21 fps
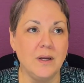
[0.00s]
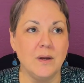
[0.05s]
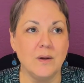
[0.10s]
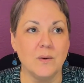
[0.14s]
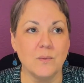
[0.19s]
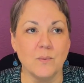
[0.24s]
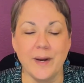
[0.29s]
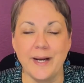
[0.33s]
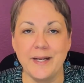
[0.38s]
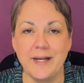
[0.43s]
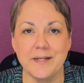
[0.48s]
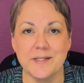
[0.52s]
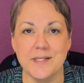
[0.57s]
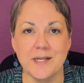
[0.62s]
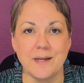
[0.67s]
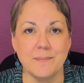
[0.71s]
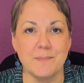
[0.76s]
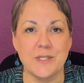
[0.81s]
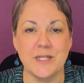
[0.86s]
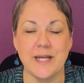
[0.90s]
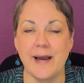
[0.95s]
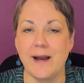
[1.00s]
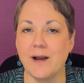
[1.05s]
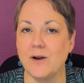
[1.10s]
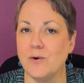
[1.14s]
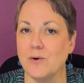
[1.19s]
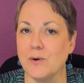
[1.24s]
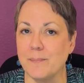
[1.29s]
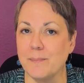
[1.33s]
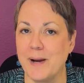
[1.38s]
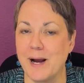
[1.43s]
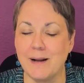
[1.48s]
writing a Substack
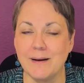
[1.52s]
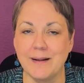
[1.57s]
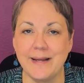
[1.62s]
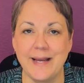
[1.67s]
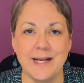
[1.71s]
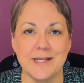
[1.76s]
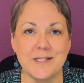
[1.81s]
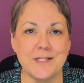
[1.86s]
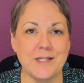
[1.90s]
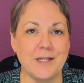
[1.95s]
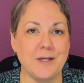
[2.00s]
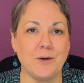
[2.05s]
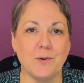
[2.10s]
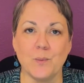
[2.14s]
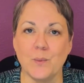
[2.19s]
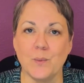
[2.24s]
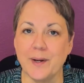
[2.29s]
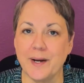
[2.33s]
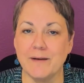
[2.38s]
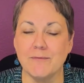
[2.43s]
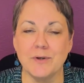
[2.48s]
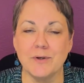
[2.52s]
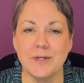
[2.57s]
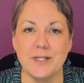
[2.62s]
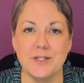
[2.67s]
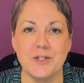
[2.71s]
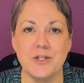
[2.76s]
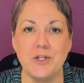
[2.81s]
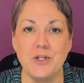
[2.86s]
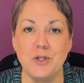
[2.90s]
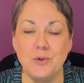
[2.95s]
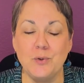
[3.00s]
or podcasting or whatever it
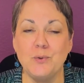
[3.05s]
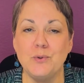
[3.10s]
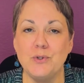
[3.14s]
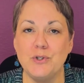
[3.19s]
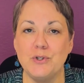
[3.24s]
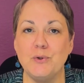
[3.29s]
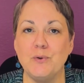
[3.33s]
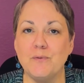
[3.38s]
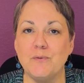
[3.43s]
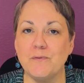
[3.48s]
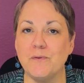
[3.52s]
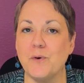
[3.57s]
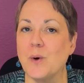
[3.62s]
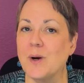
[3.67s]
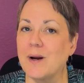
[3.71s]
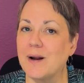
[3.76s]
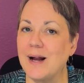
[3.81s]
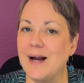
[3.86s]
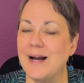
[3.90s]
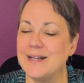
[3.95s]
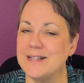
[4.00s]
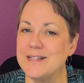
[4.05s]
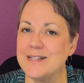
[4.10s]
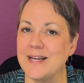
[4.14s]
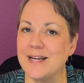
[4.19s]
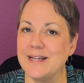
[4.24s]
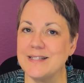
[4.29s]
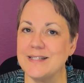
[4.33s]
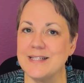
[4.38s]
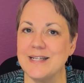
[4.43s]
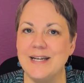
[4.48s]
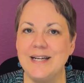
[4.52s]
is you do for
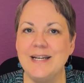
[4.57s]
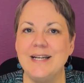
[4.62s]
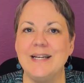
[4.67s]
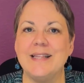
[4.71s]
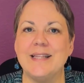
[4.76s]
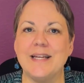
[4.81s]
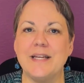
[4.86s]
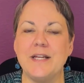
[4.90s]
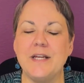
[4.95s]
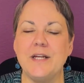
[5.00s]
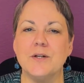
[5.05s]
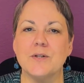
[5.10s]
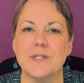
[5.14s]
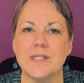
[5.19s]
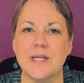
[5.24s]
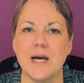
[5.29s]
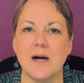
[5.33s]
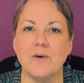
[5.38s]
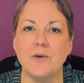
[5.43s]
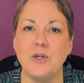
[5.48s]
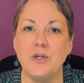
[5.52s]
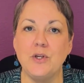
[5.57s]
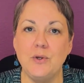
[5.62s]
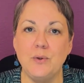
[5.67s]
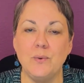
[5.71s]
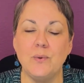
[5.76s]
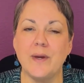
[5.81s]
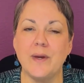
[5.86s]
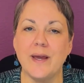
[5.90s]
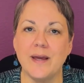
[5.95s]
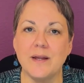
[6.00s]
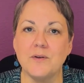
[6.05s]
content, then here's how
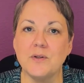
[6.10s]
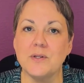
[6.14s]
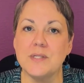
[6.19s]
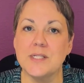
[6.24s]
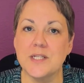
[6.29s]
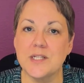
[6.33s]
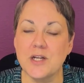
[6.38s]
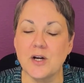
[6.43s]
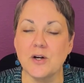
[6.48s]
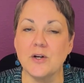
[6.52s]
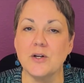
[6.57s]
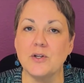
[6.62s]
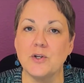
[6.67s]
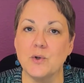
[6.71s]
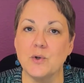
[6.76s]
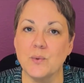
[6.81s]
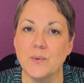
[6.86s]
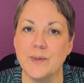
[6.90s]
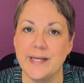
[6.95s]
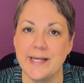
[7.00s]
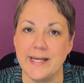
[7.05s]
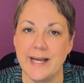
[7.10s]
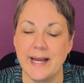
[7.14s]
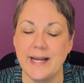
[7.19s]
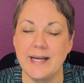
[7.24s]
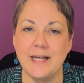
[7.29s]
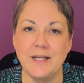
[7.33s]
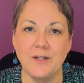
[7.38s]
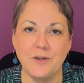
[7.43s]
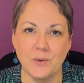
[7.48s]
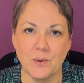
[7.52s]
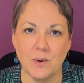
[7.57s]
you can start
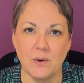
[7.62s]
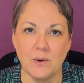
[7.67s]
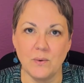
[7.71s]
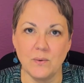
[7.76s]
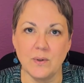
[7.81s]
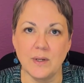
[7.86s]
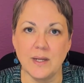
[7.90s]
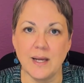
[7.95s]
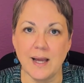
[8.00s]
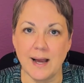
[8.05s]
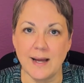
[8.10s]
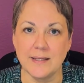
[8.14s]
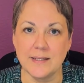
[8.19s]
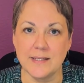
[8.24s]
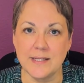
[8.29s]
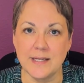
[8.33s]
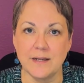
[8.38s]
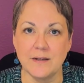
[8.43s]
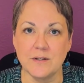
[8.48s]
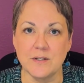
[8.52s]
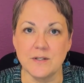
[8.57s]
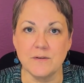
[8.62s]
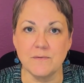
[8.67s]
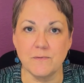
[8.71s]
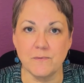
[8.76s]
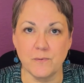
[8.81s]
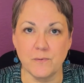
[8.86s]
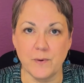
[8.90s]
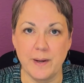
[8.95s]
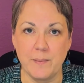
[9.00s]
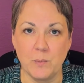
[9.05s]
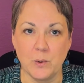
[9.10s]
creating your own content
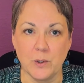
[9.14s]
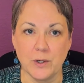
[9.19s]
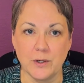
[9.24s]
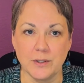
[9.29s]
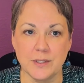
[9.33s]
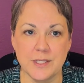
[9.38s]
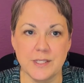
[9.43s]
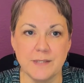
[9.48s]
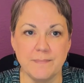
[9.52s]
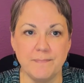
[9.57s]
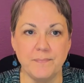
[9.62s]
frameworks.